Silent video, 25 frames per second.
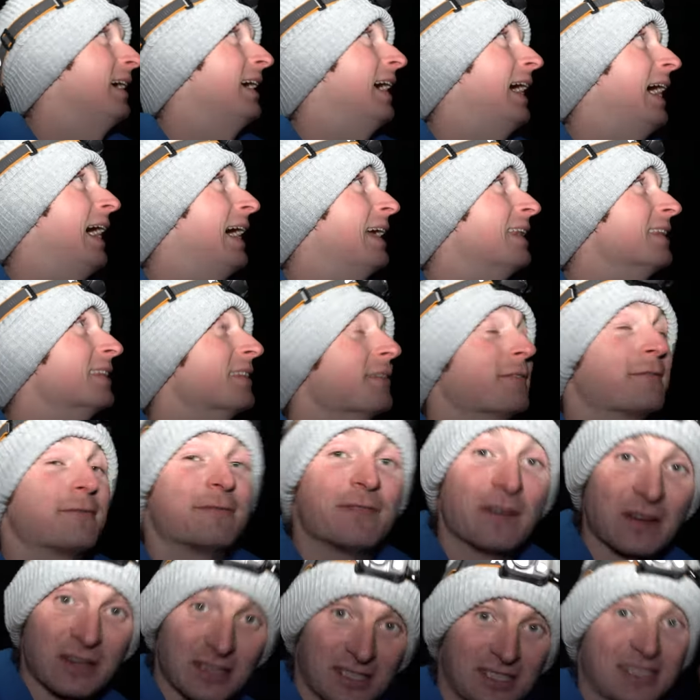And the
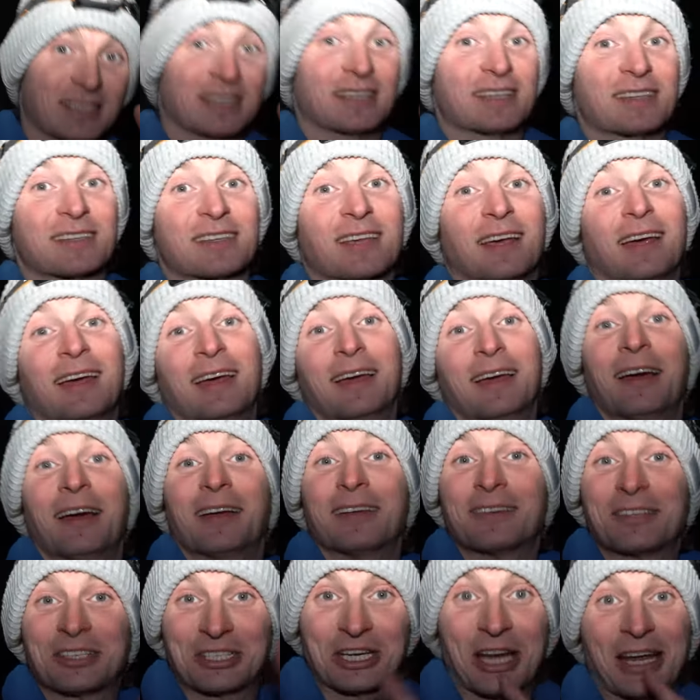first is
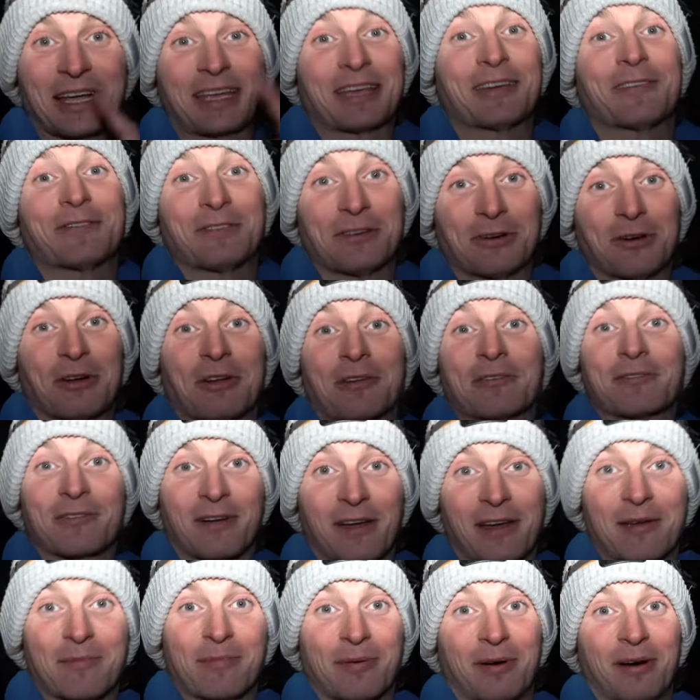check if you're on a
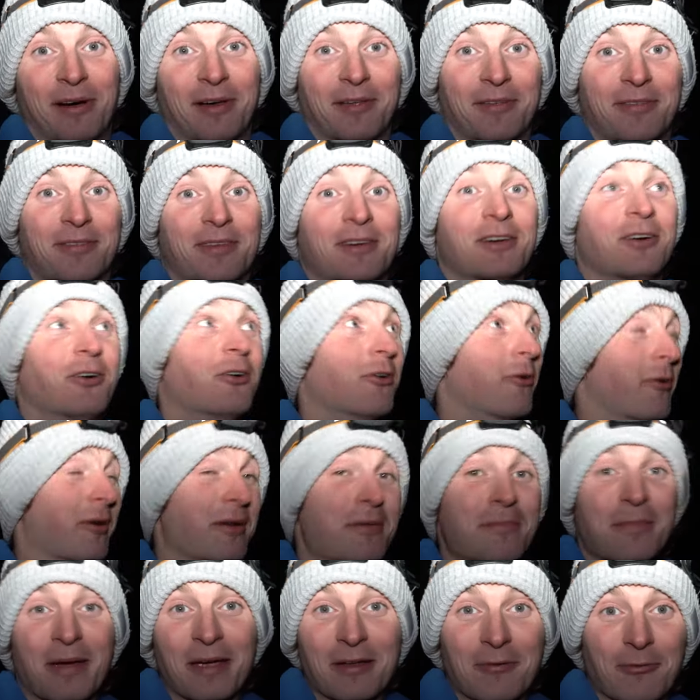flight path or on a
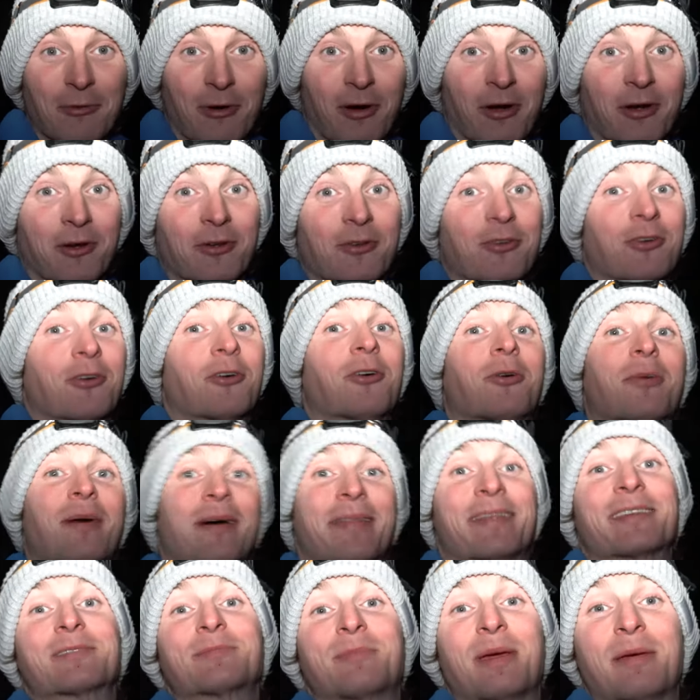main road or where
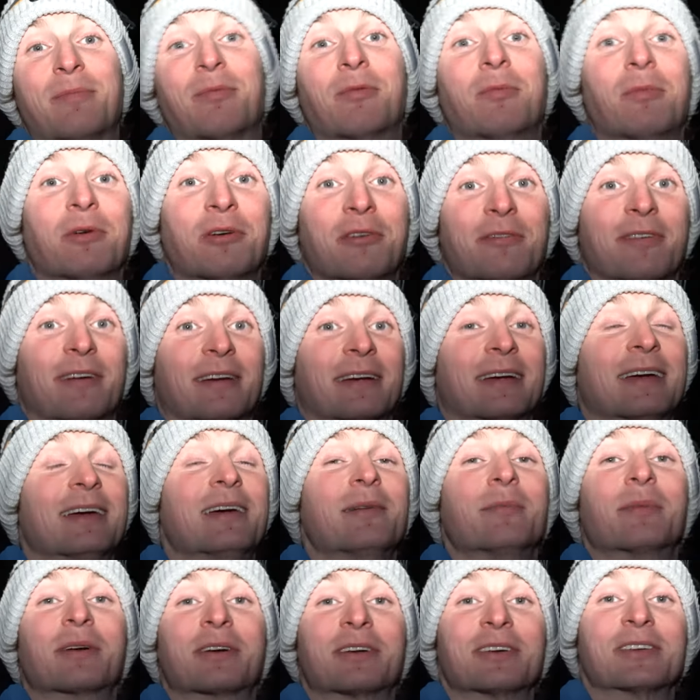there's people moving
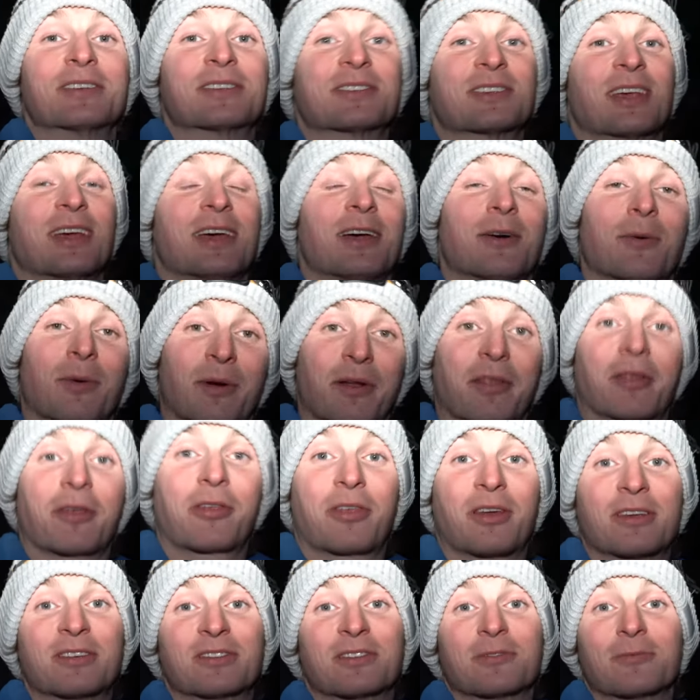because one of the
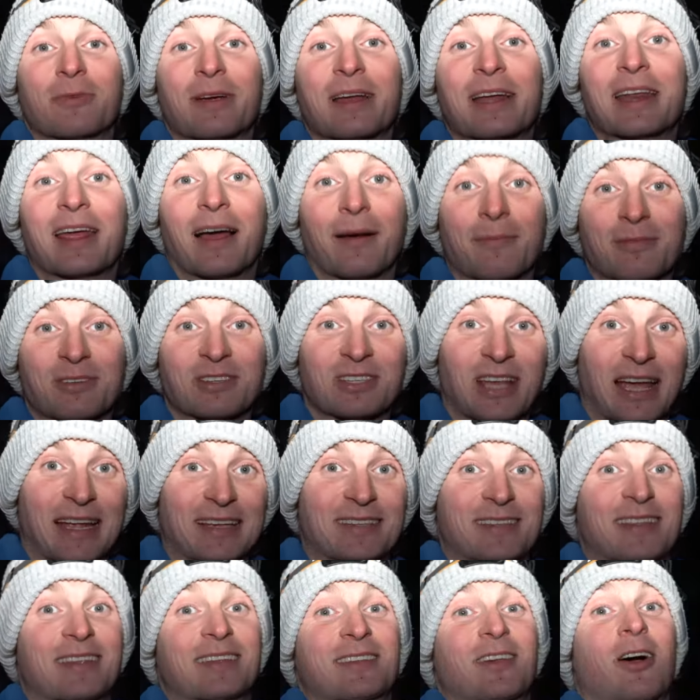things that really
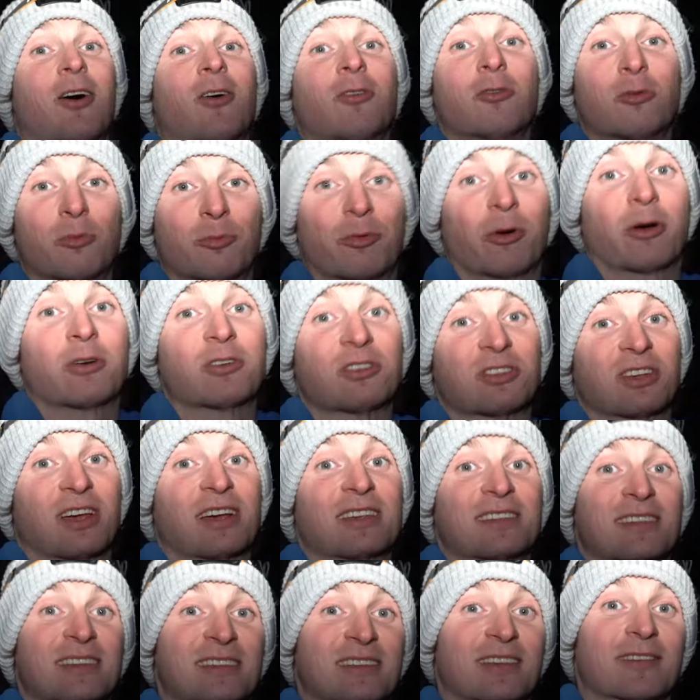upsets this whole
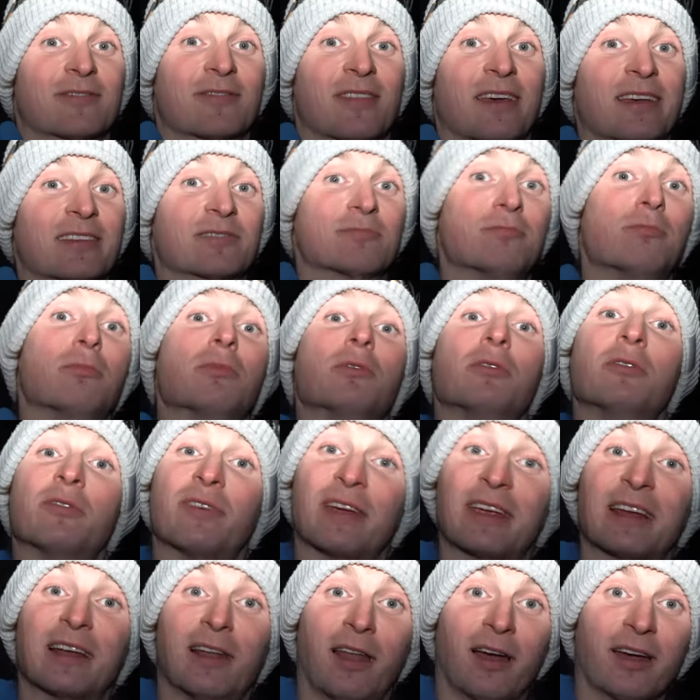process is if there's
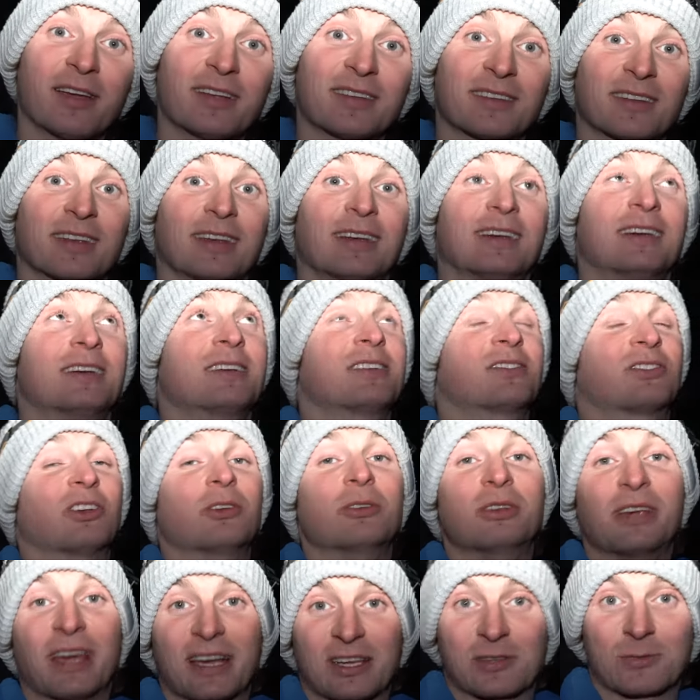moving light so
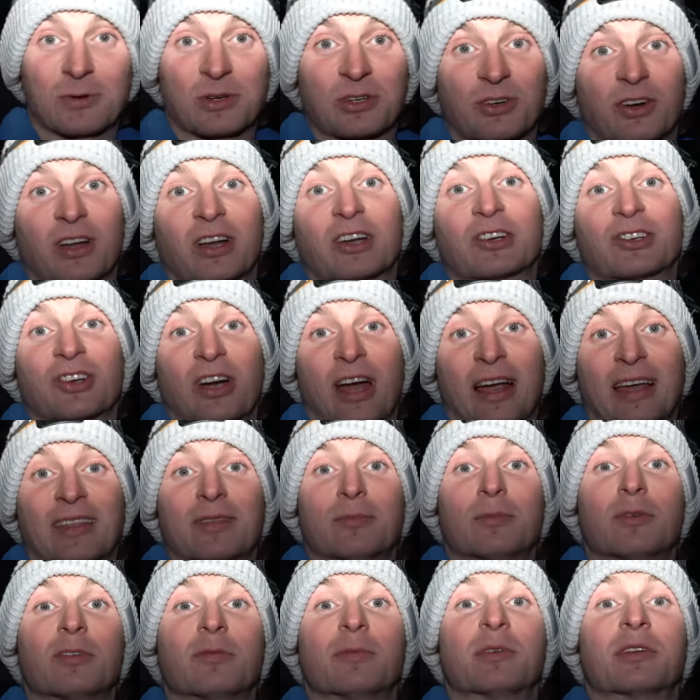yes, we're trying to track the
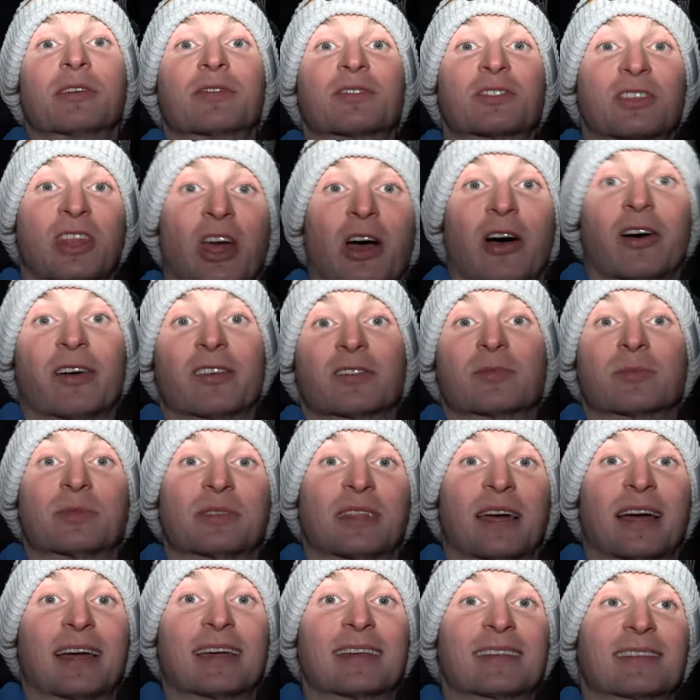movement of stars, but
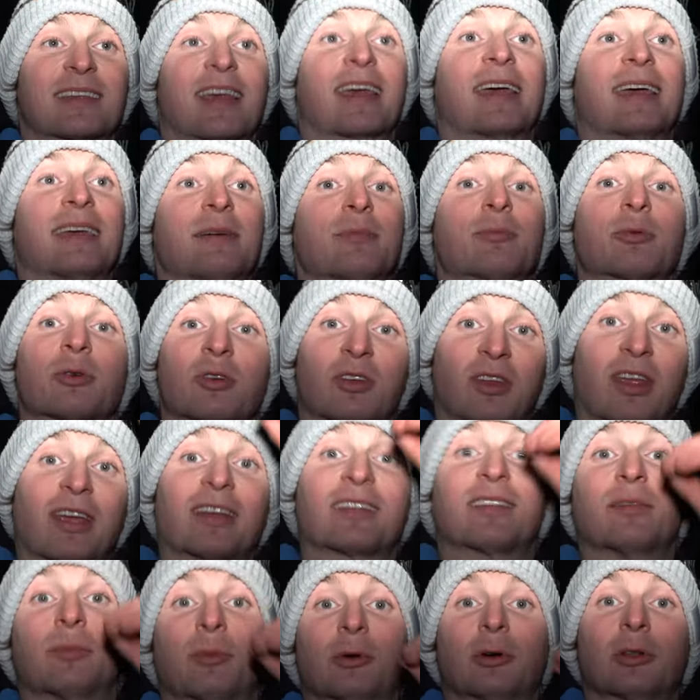that is a
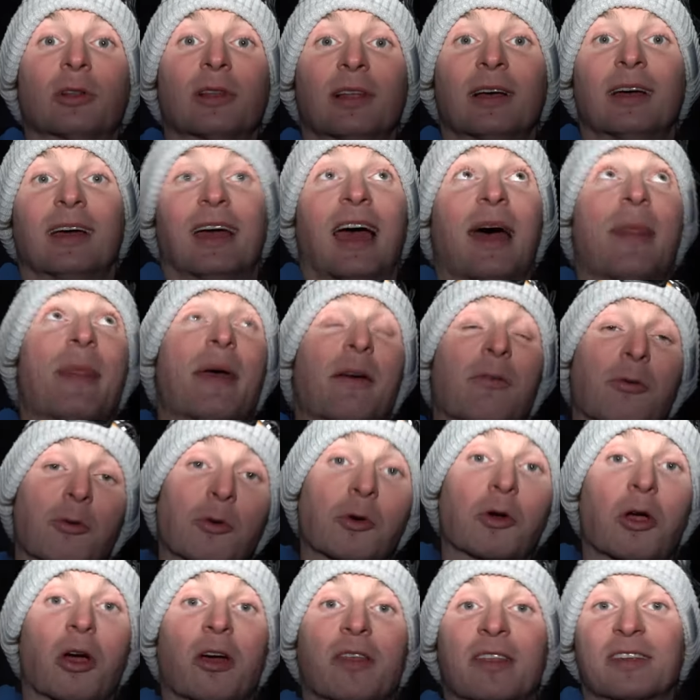predictable, and they're all
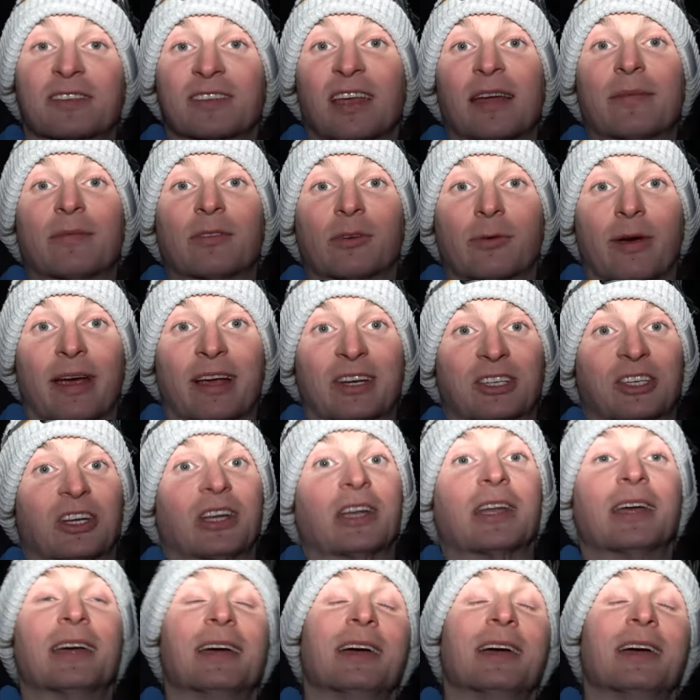going the same direction.